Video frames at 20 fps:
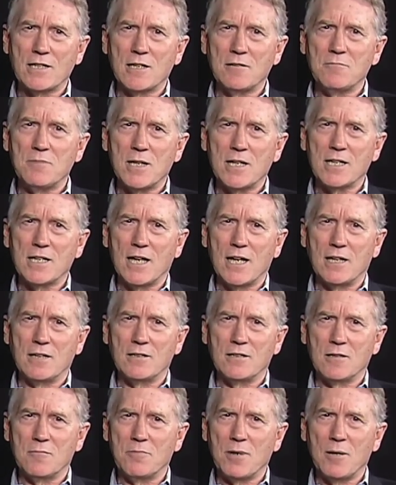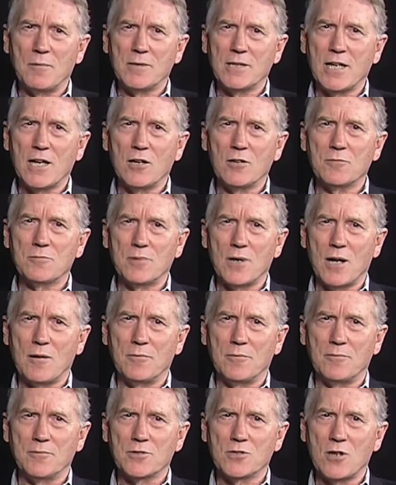and mitigate the public health
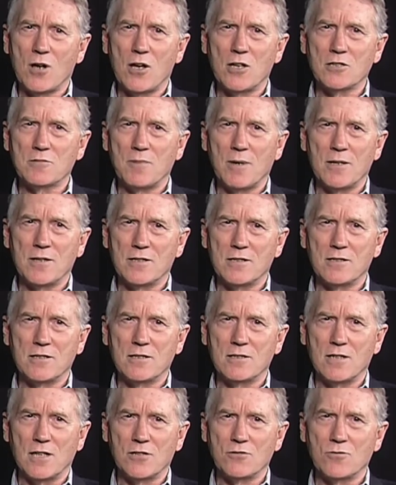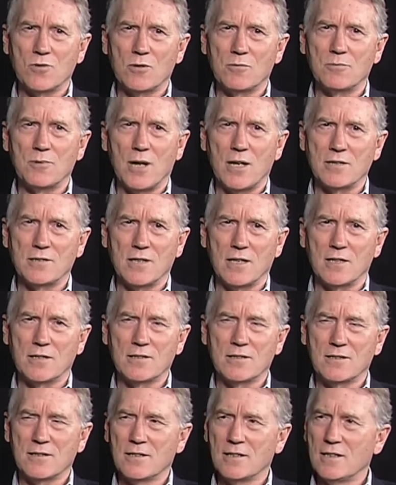problems caused by this industrial
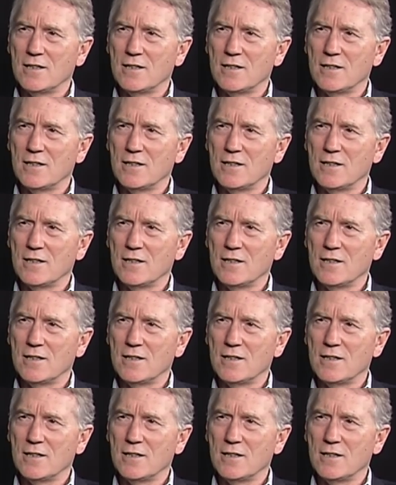process.